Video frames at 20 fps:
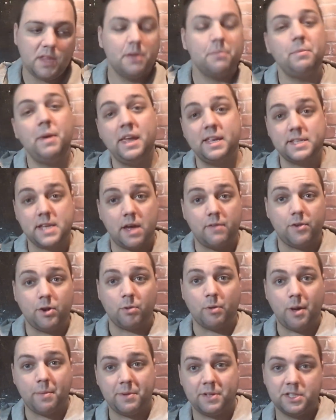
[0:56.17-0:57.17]
Makes heavier
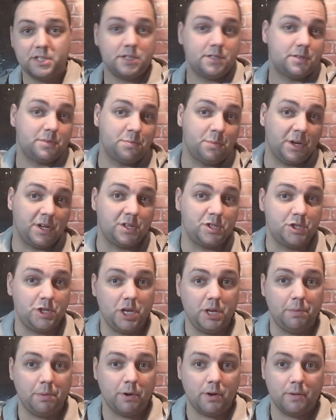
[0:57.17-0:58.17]
weapons, but it's
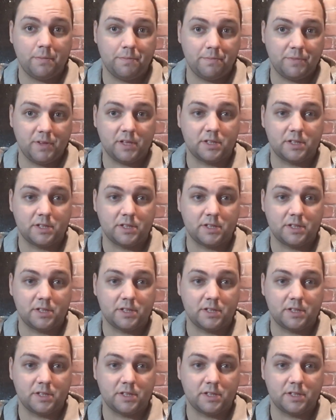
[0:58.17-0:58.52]
cheaper,